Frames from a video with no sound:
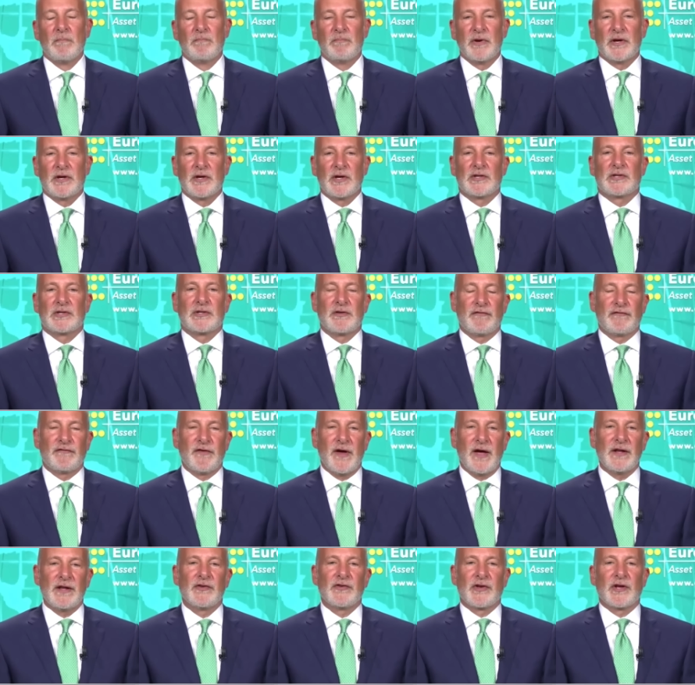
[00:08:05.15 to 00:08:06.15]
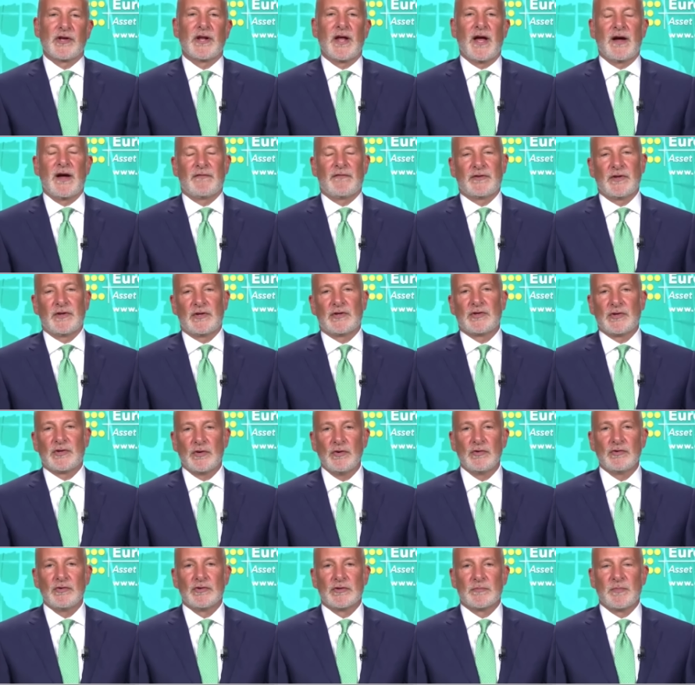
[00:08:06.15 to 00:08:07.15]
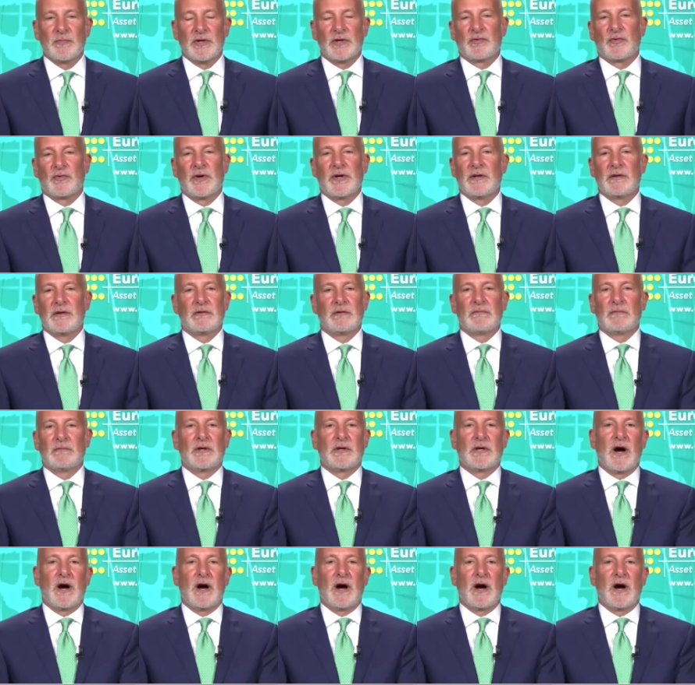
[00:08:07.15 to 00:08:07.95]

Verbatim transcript: because the Fed is going to have to choose between